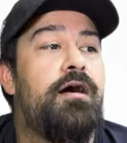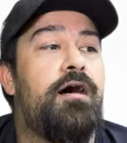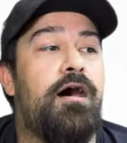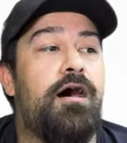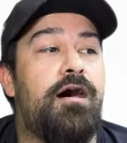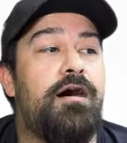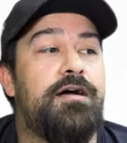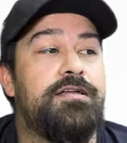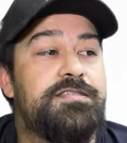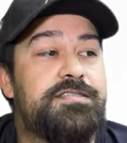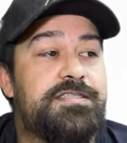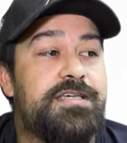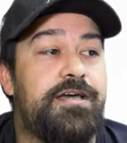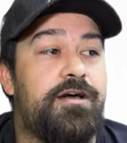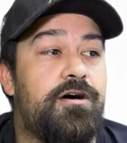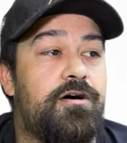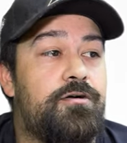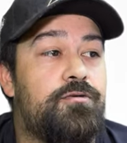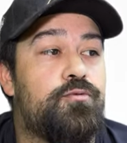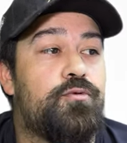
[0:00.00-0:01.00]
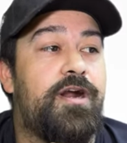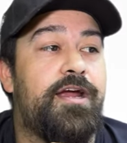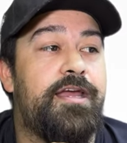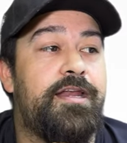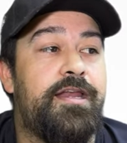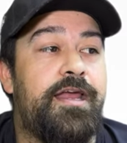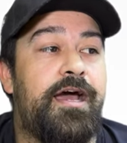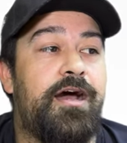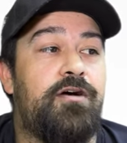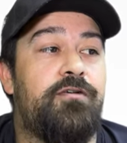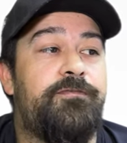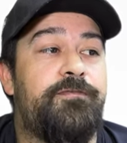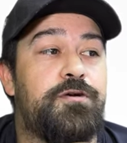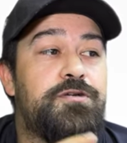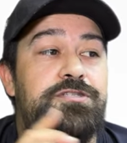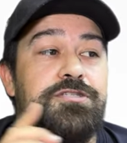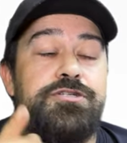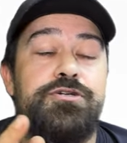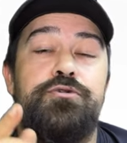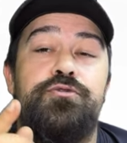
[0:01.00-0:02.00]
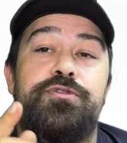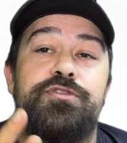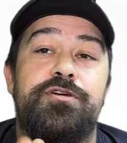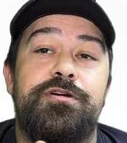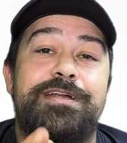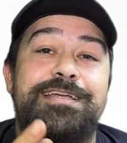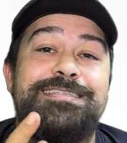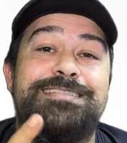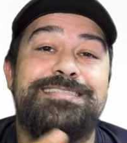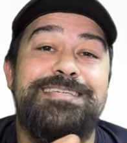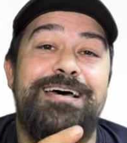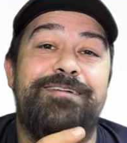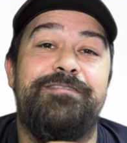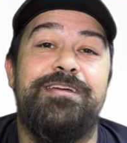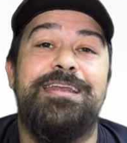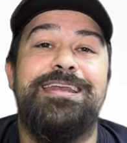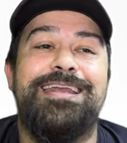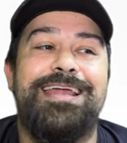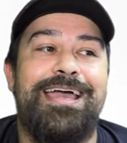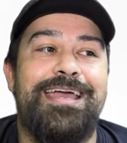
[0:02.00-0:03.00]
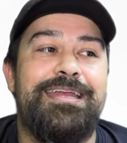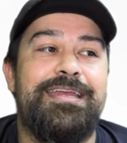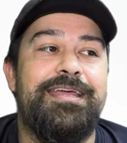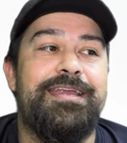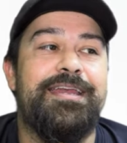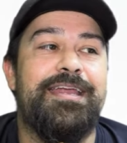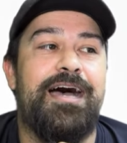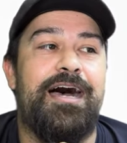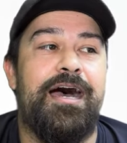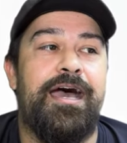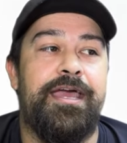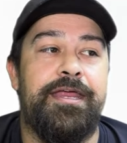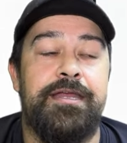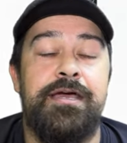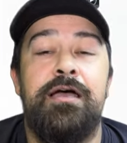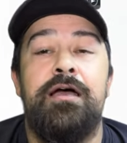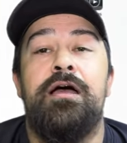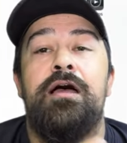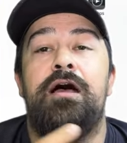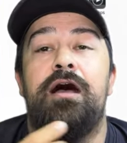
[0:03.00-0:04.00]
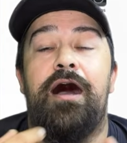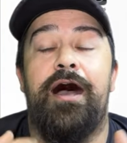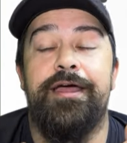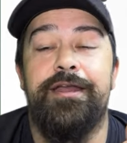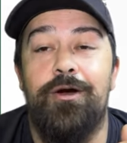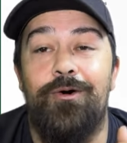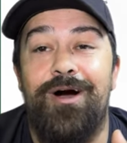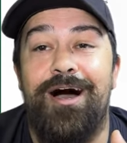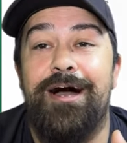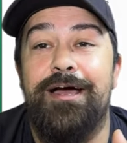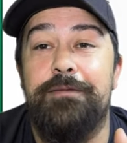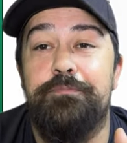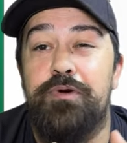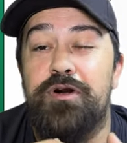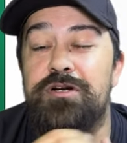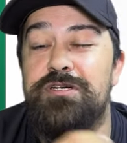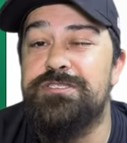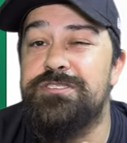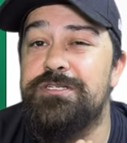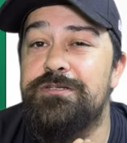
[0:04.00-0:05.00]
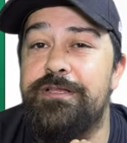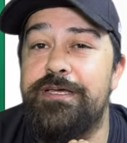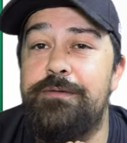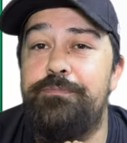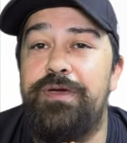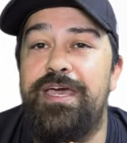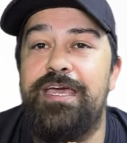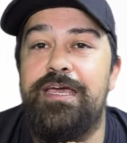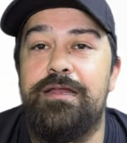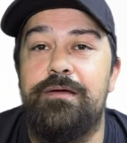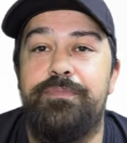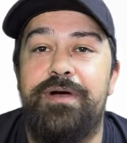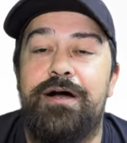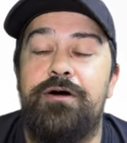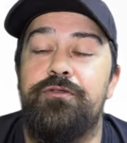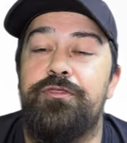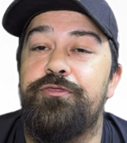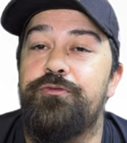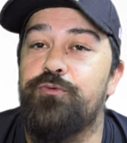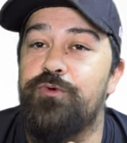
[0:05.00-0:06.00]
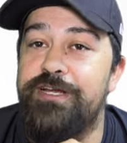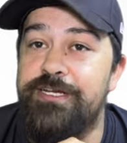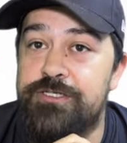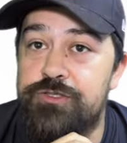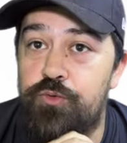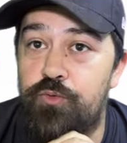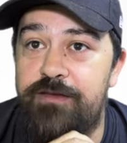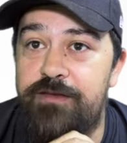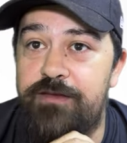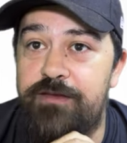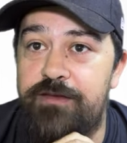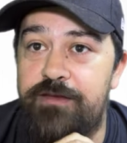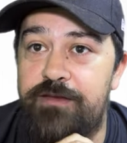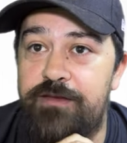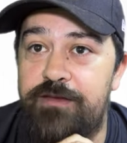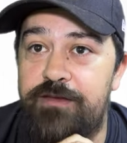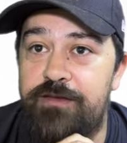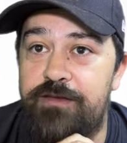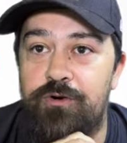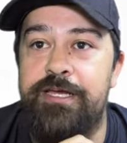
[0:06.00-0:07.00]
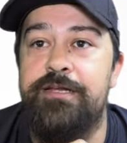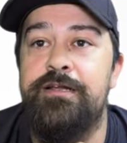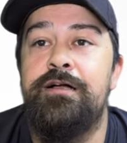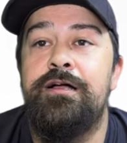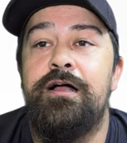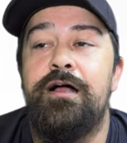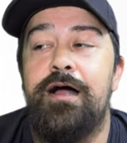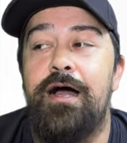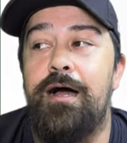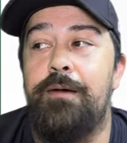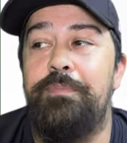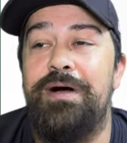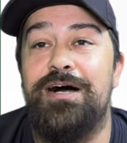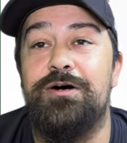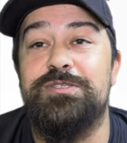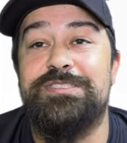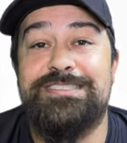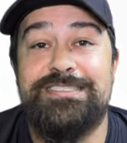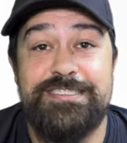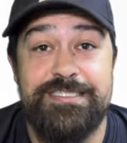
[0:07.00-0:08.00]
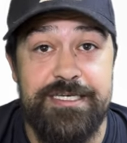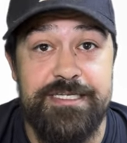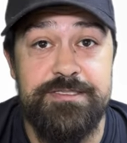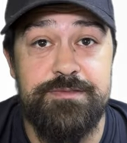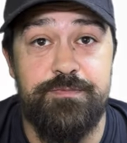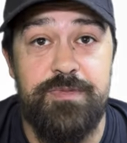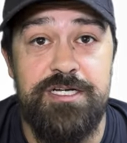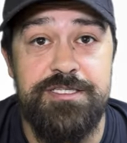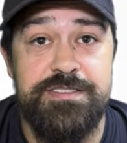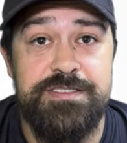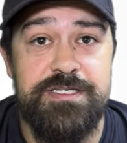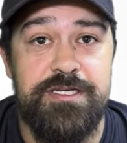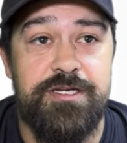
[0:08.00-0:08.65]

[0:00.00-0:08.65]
on sale right now for two hundred thirty-seven ninety-nine. I know I personally paid about three hundred twenty dollars for it about six months